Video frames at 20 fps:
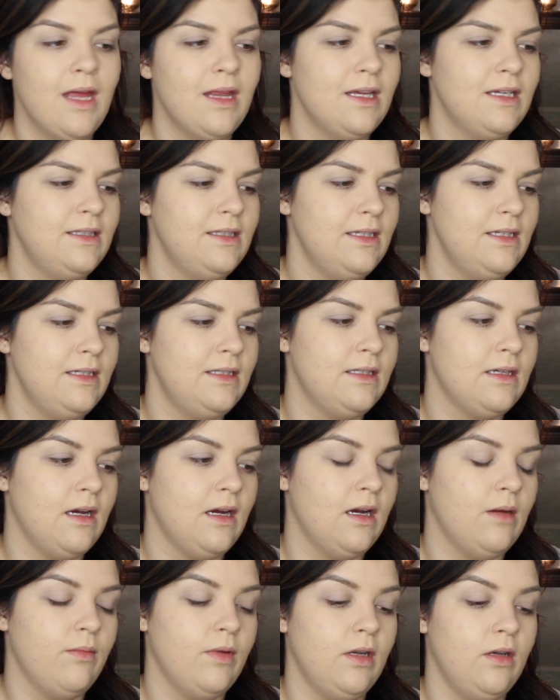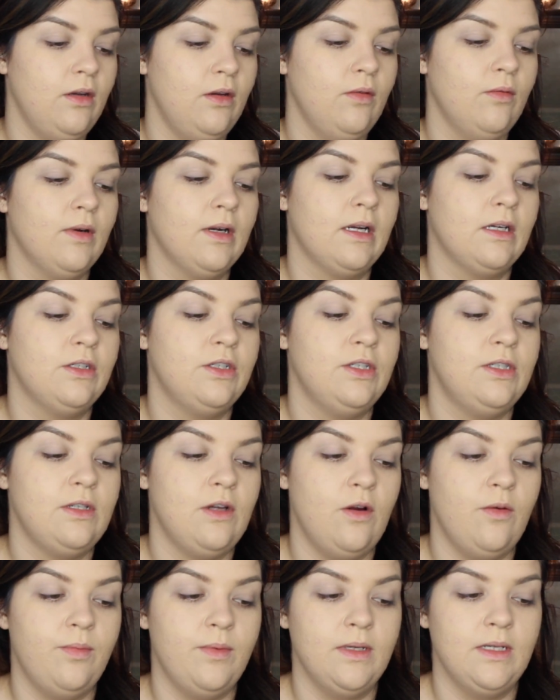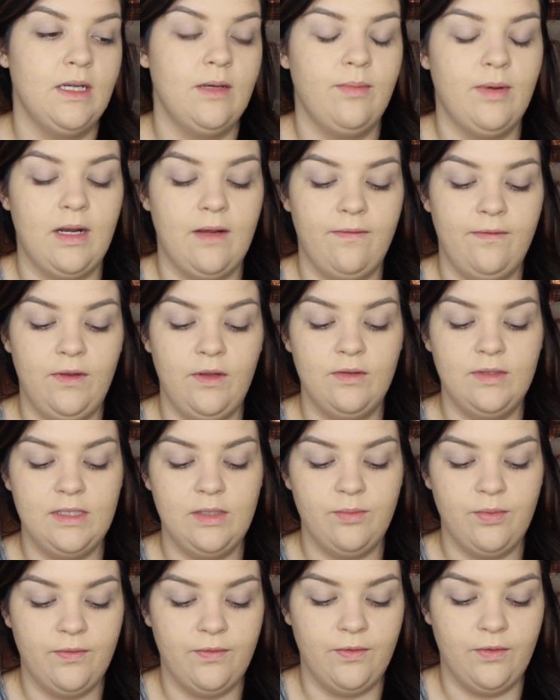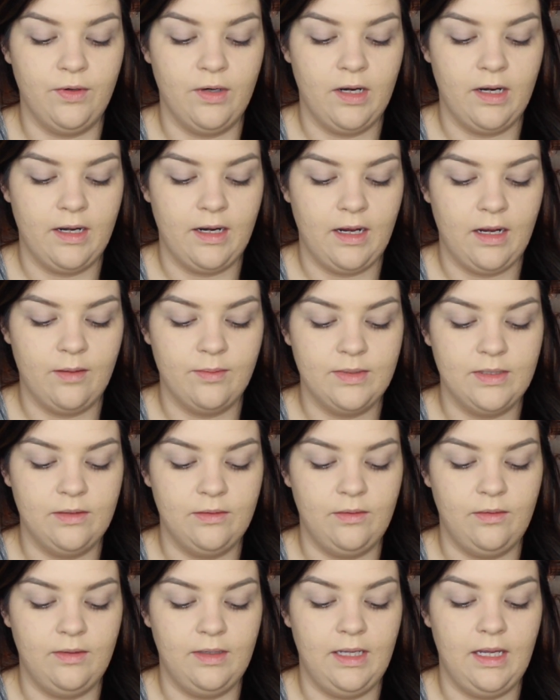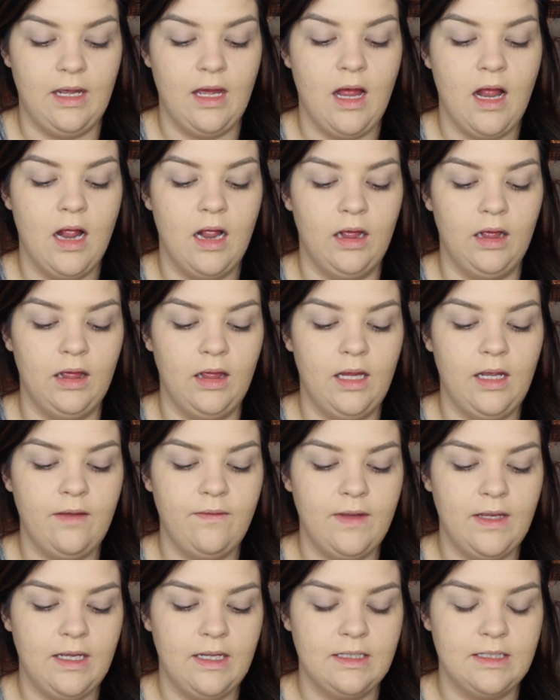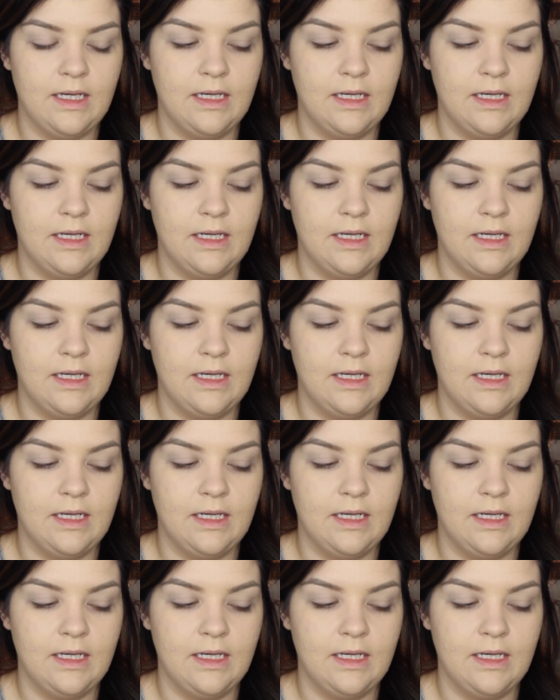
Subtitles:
This is a new one. I just opened it, but I've used it before and I absolutely love it.